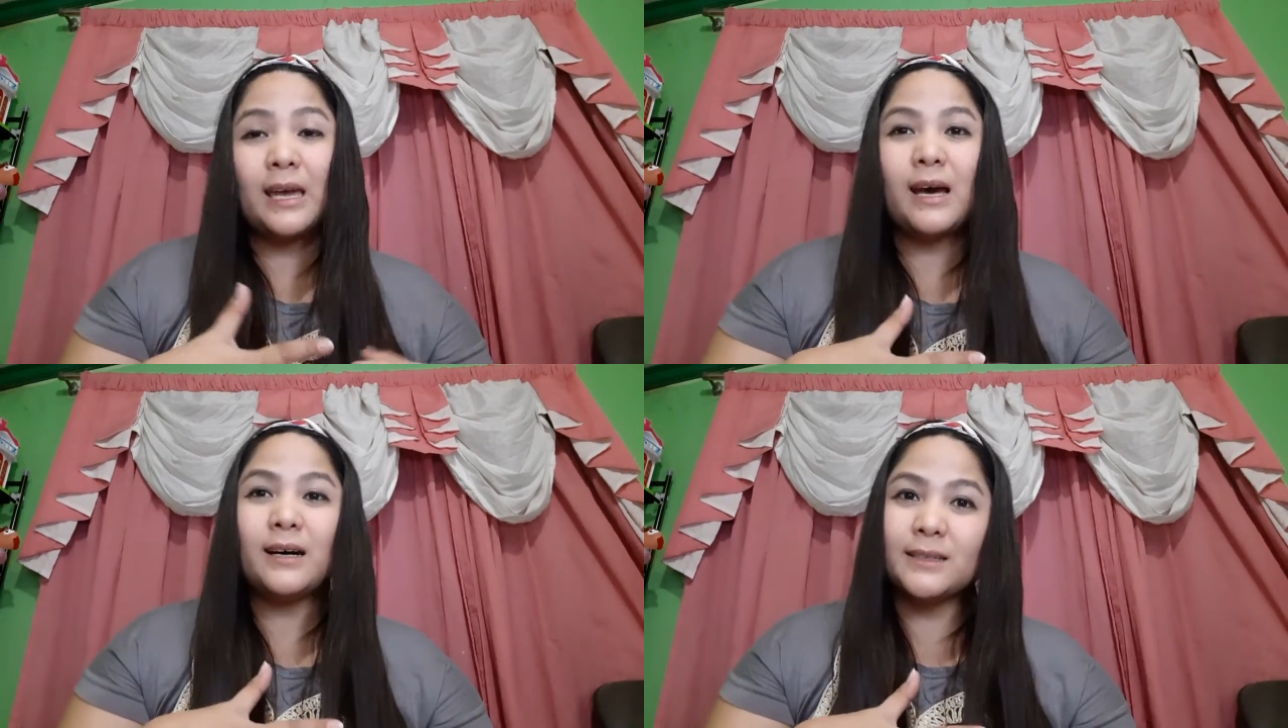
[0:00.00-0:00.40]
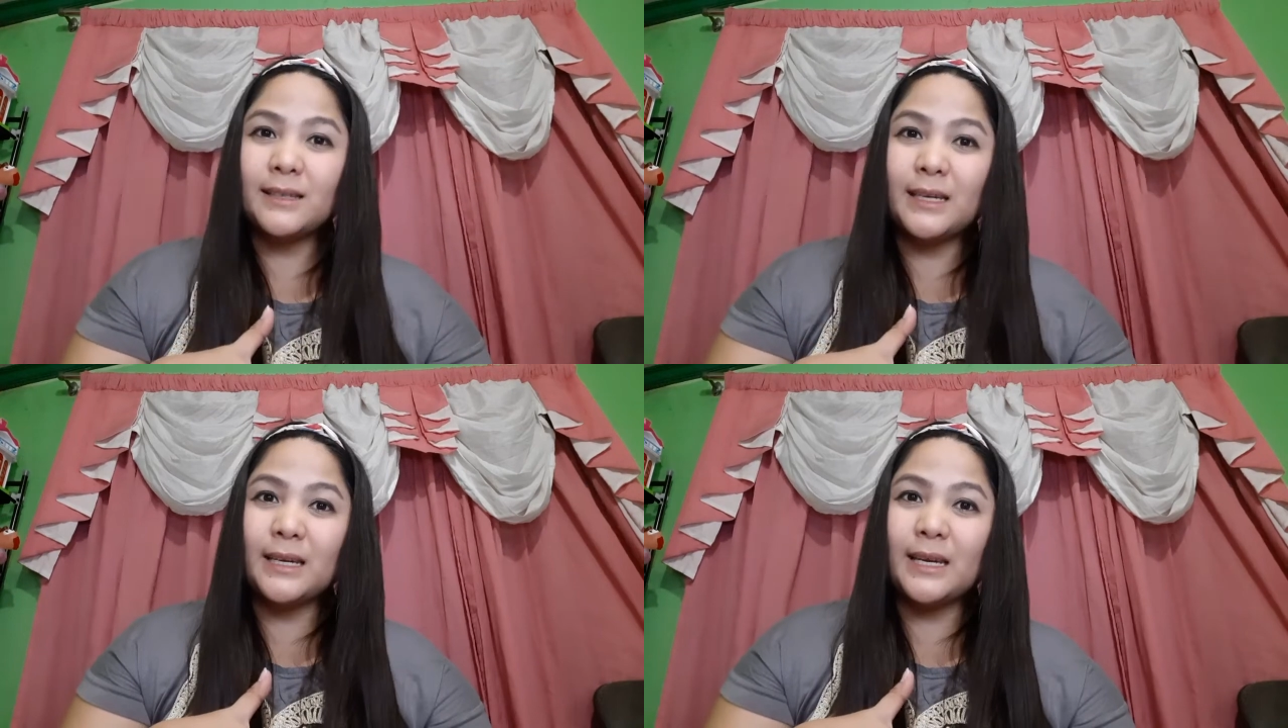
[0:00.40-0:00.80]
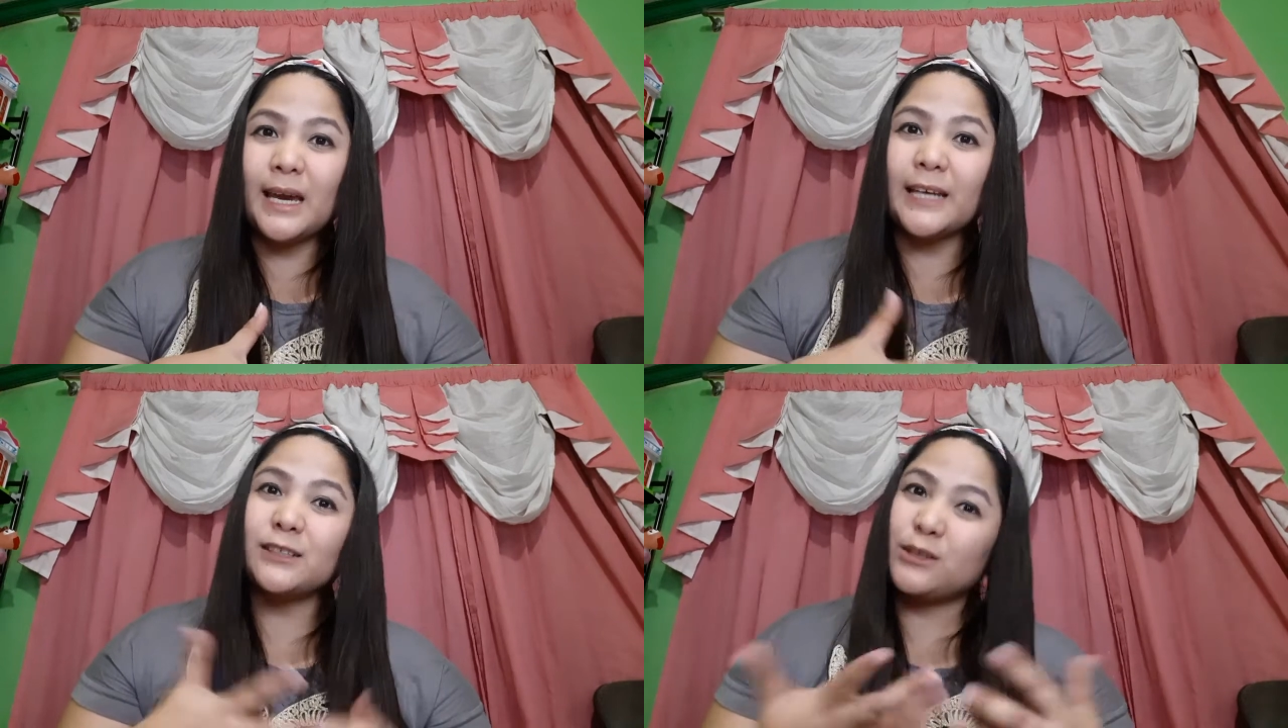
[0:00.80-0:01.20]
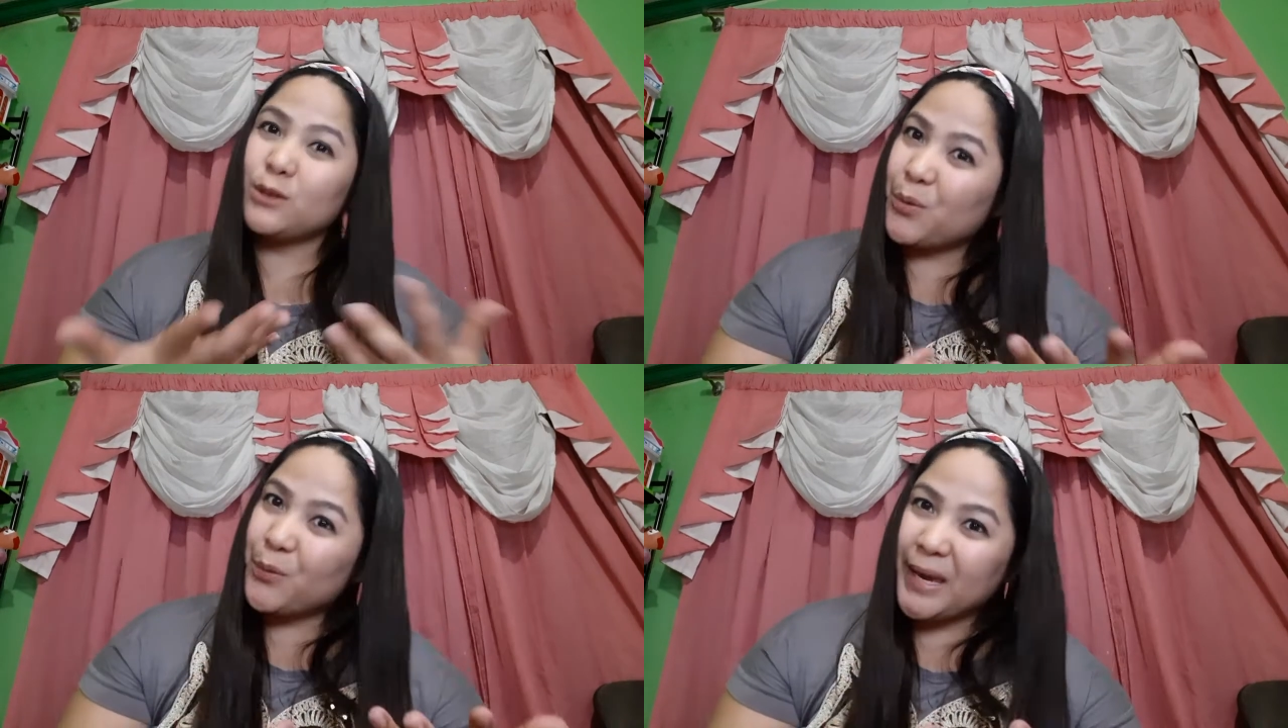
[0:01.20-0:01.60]
healthy, and
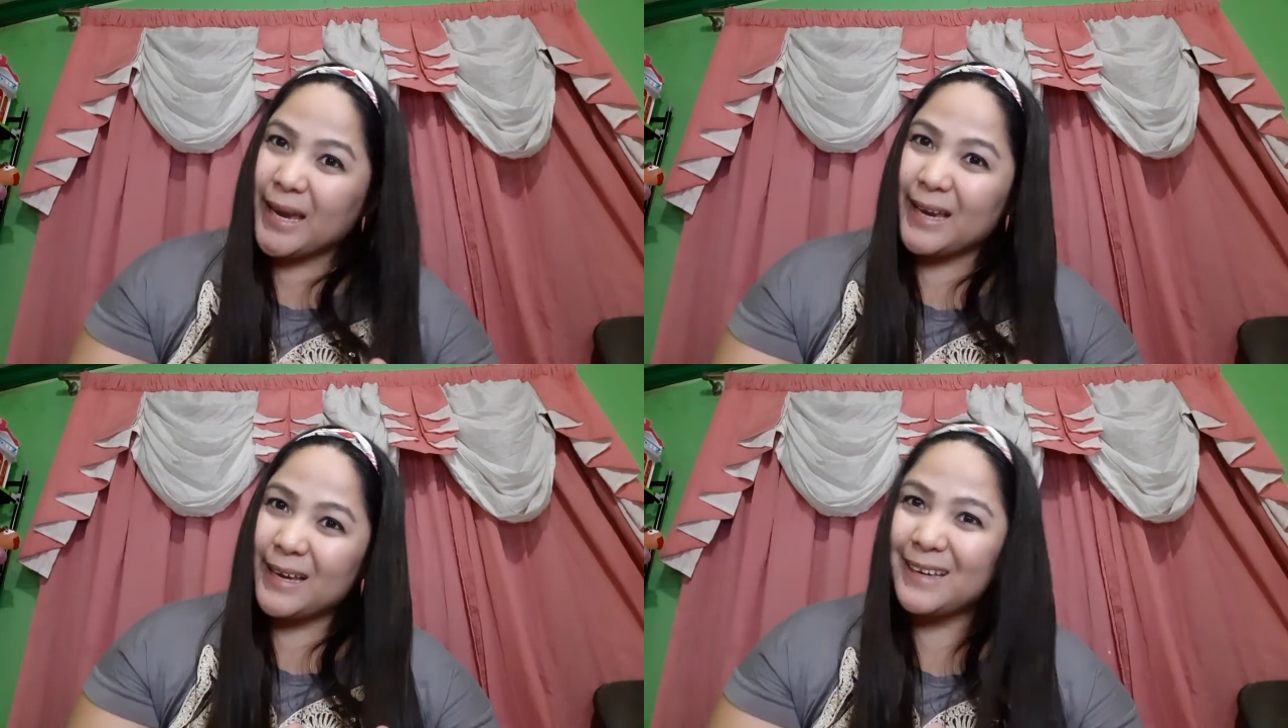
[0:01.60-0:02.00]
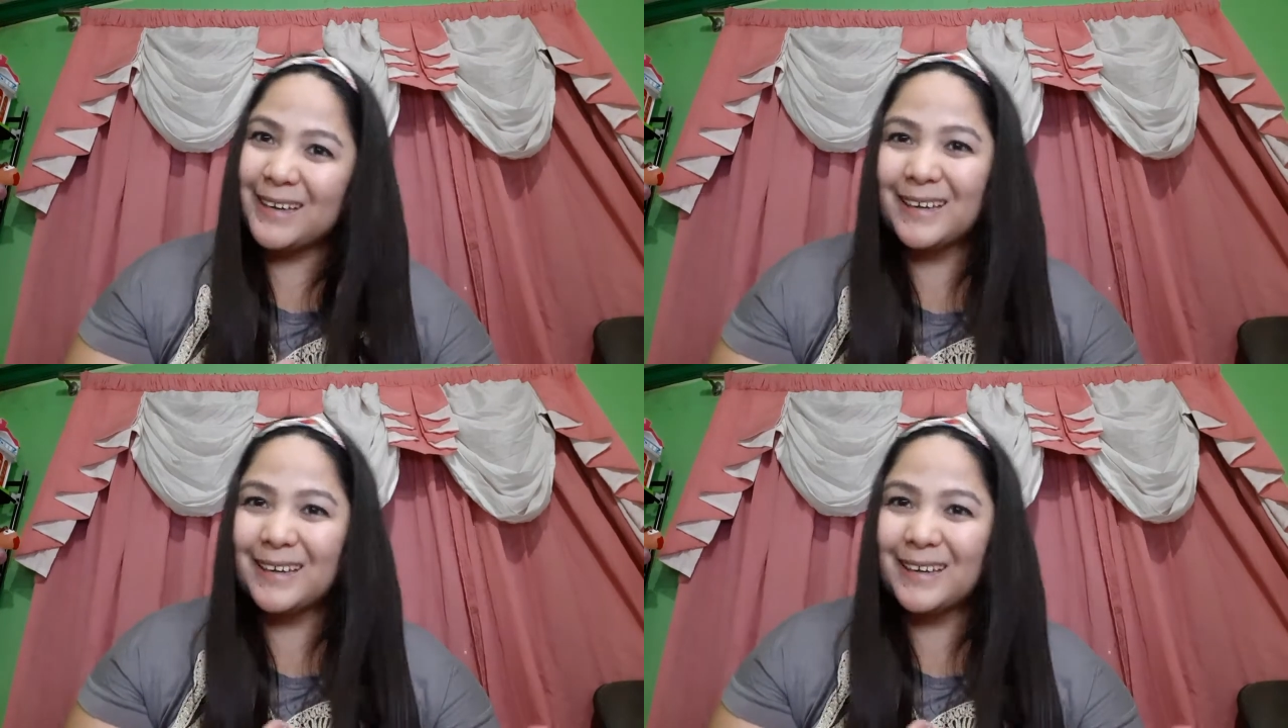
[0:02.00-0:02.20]
glowing.